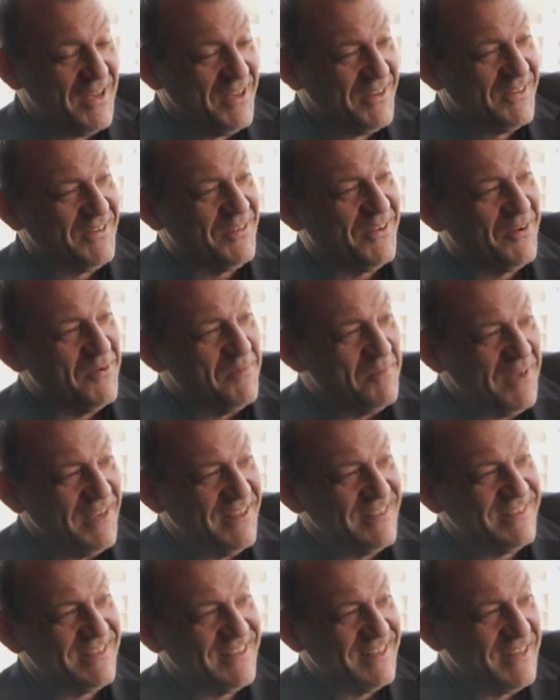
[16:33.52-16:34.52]
So it
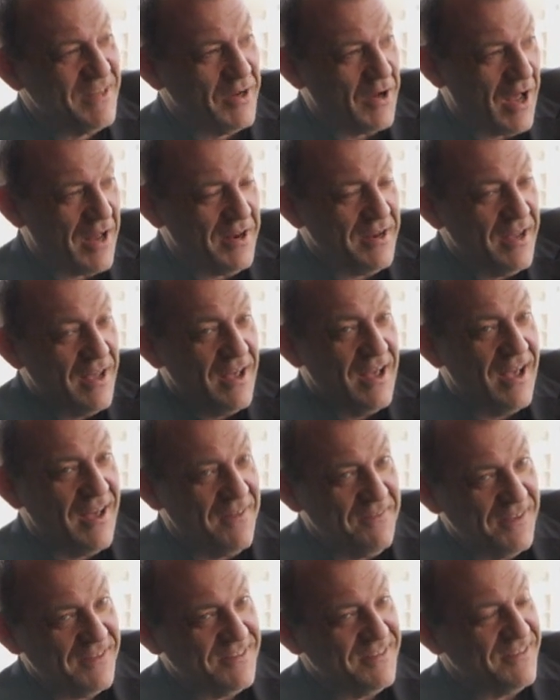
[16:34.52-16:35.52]
means that, you know,
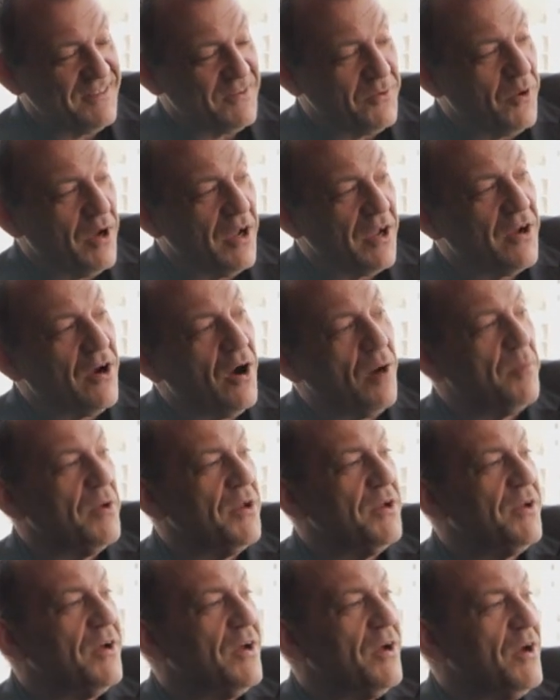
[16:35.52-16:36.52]
and this is quite
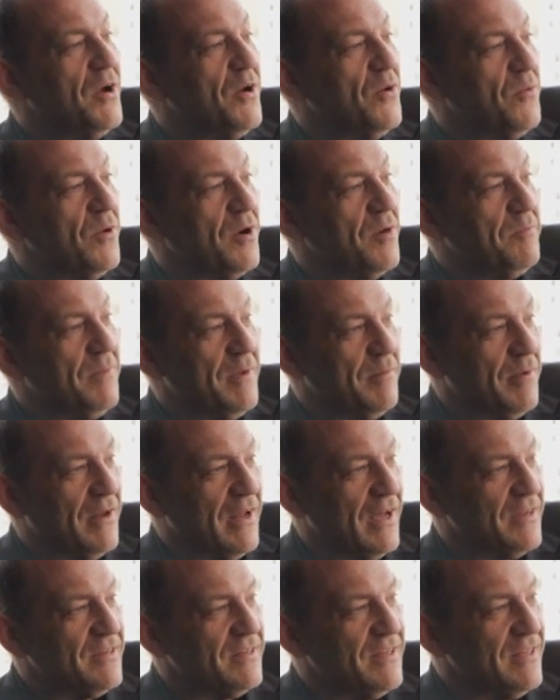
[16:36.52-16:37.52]
common, where people
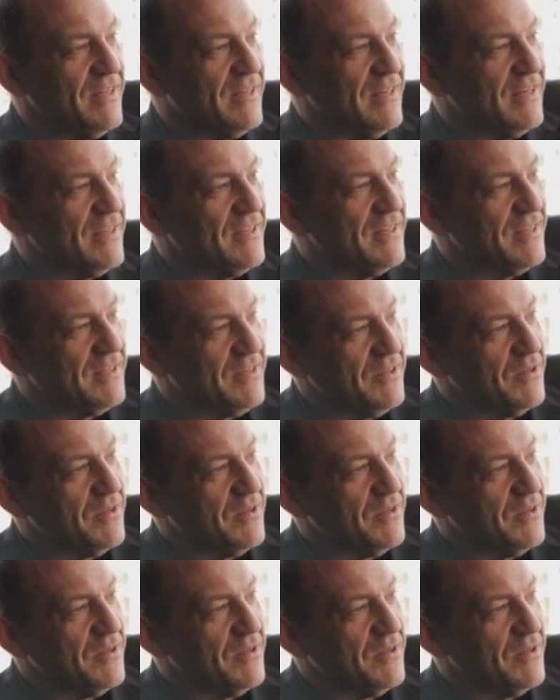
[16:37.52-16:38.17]
actually think that,